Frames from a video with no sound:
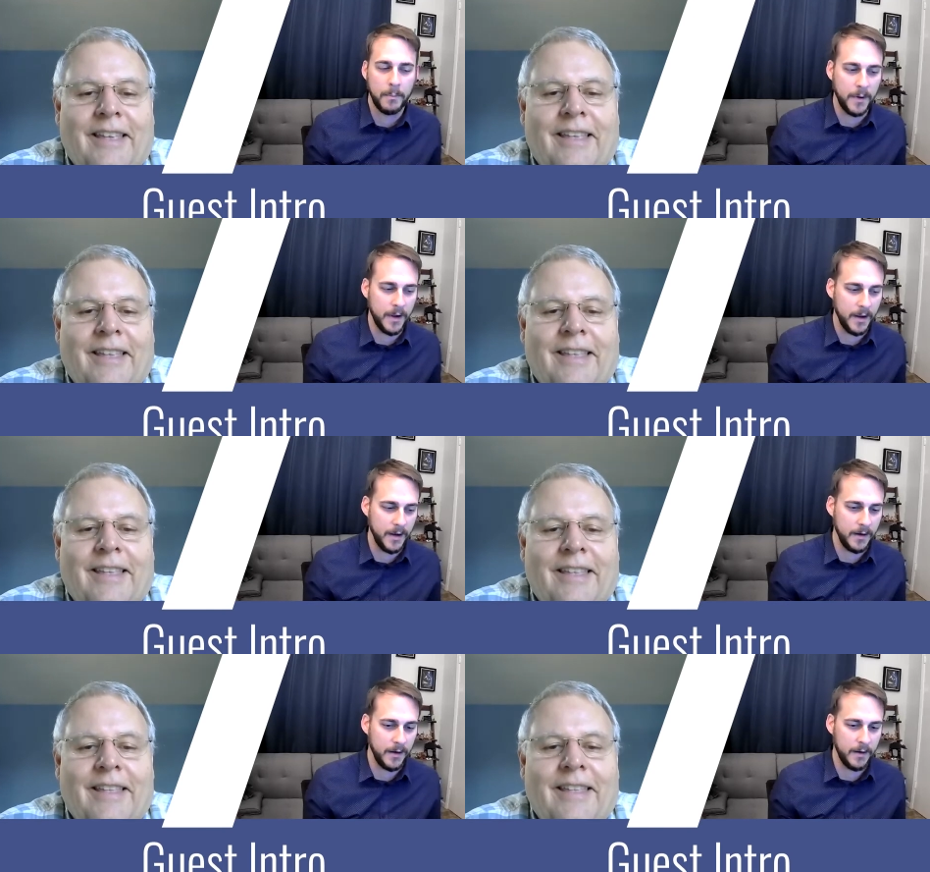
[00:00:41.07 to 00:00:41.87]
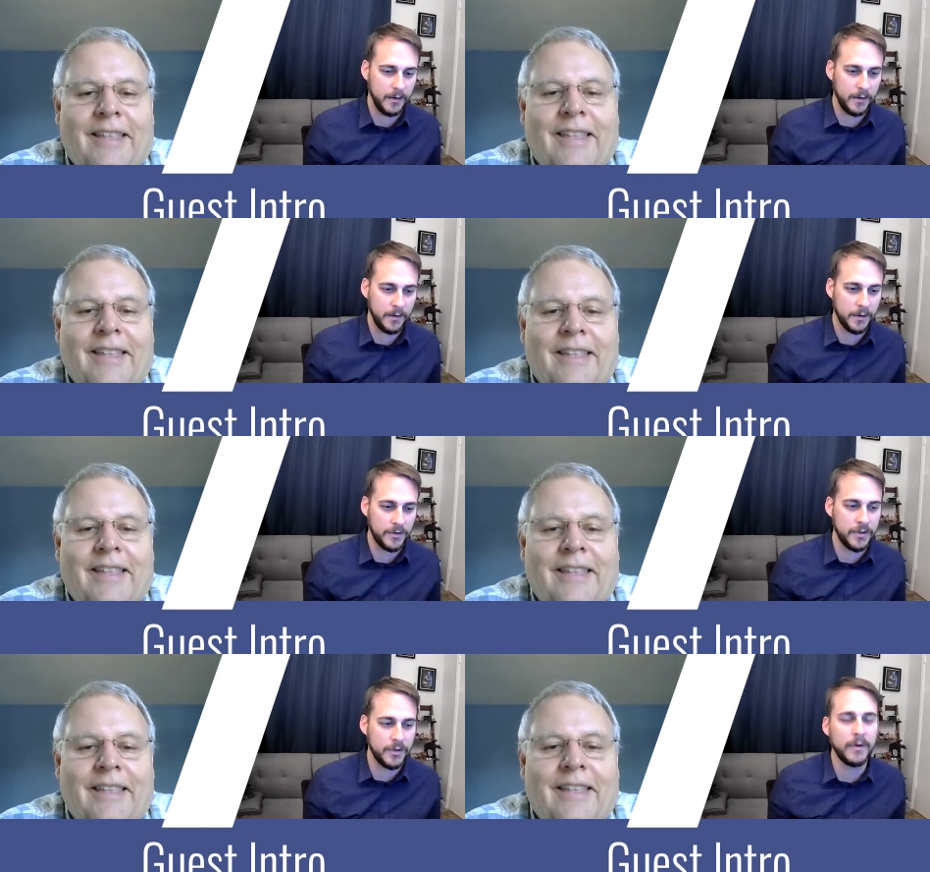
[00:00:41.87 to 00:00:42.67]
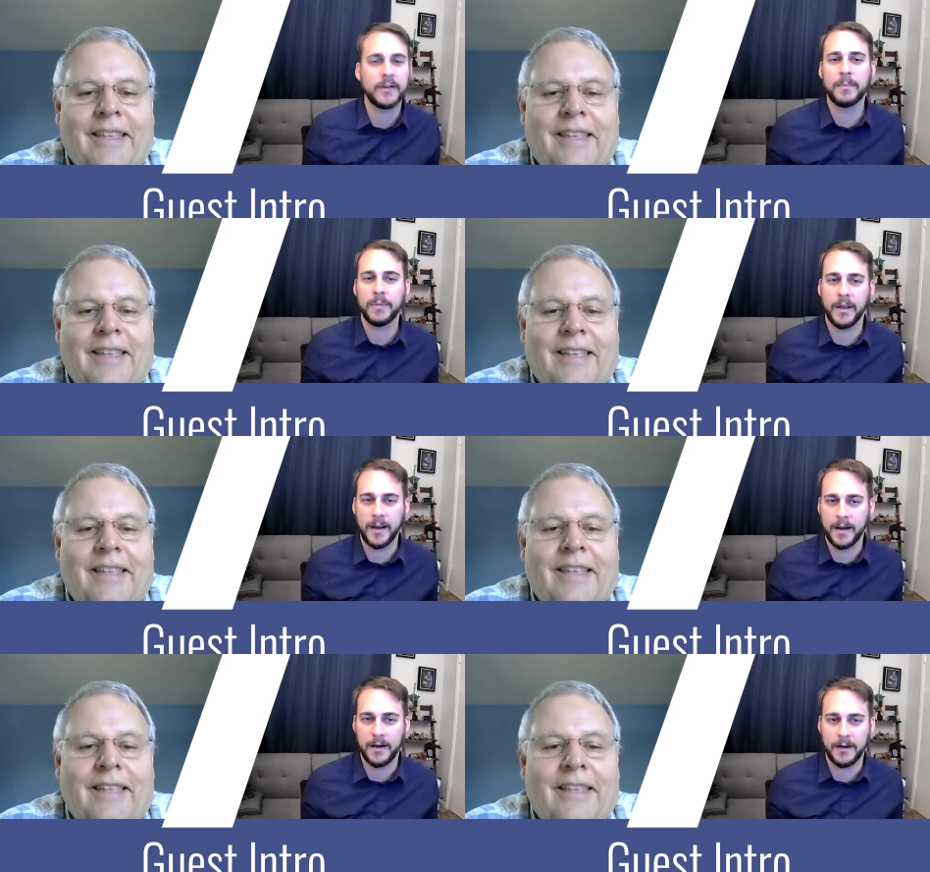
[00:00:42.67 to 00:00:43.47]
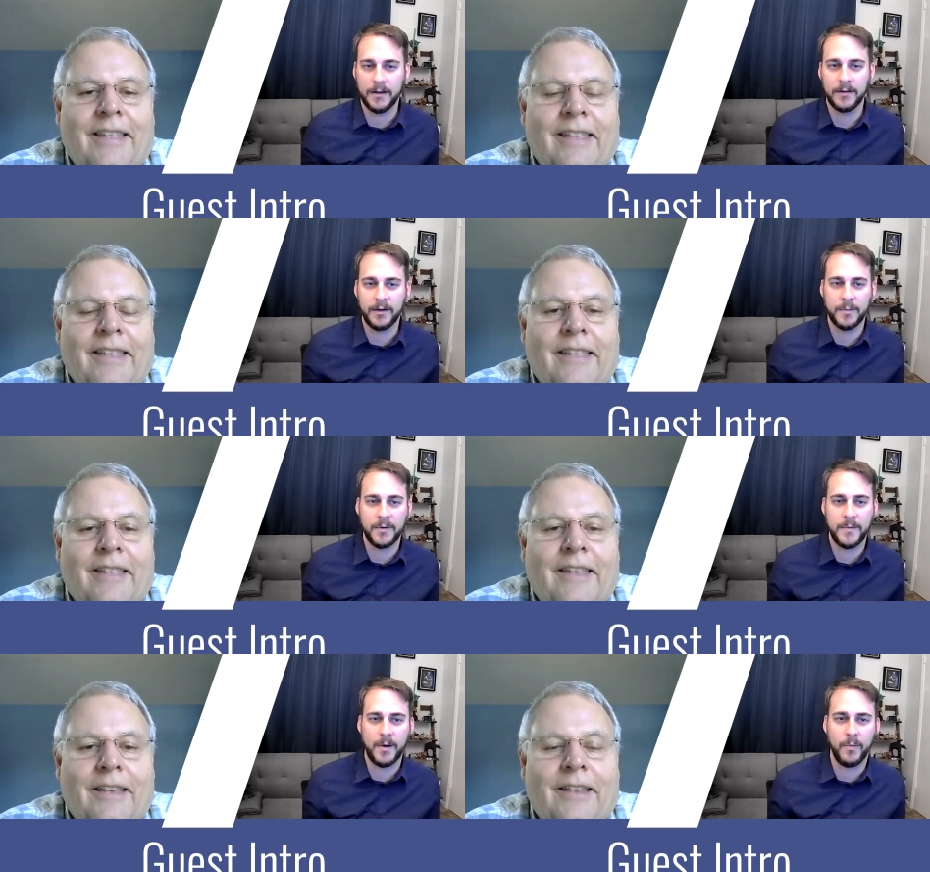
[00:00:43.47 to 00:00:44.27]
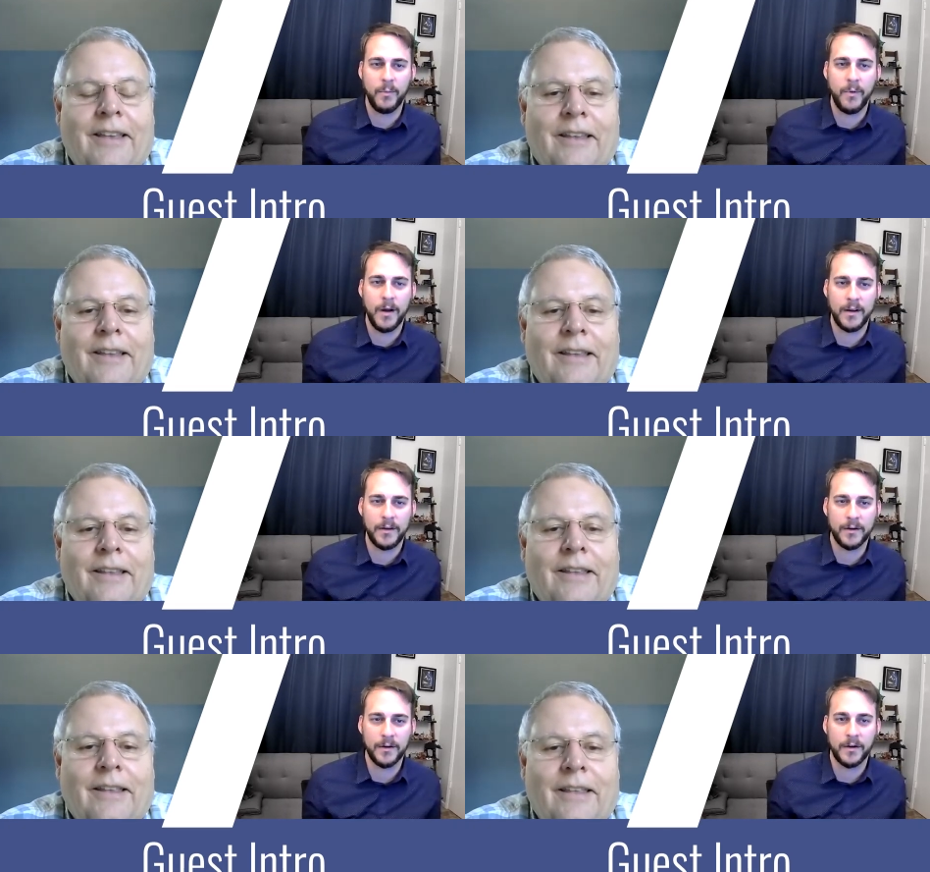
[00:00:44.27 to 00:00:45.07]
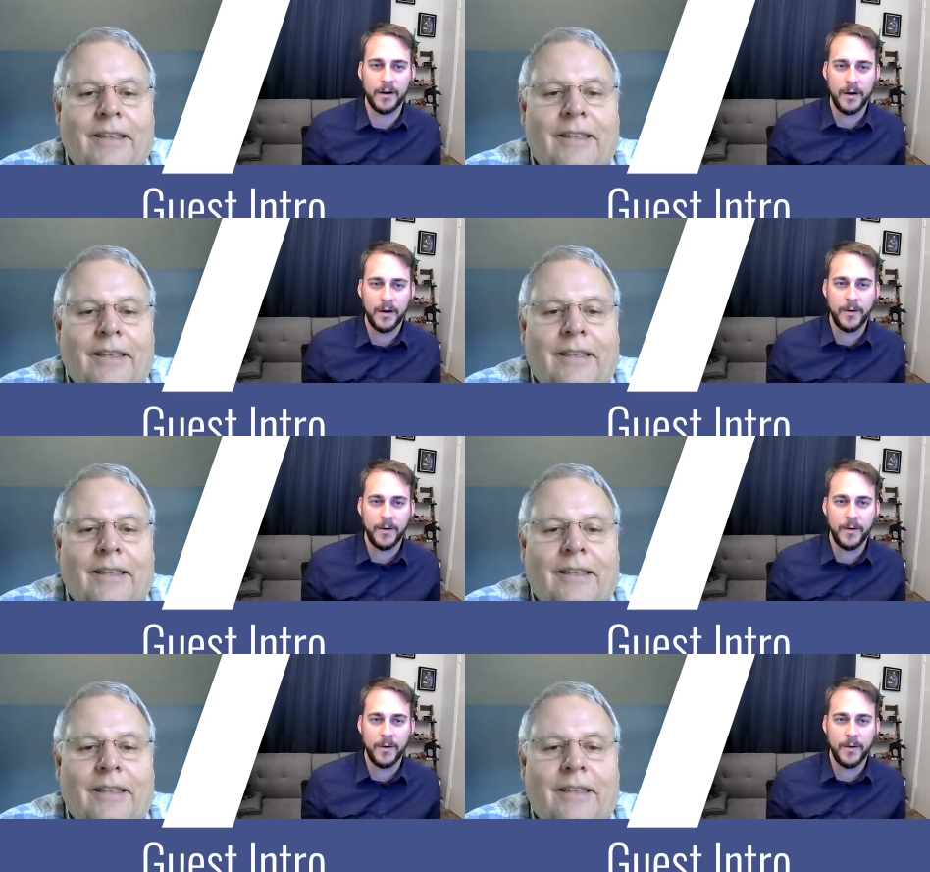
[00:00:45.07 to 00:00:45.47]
Speaker 1: But could you explain a little bit about what you're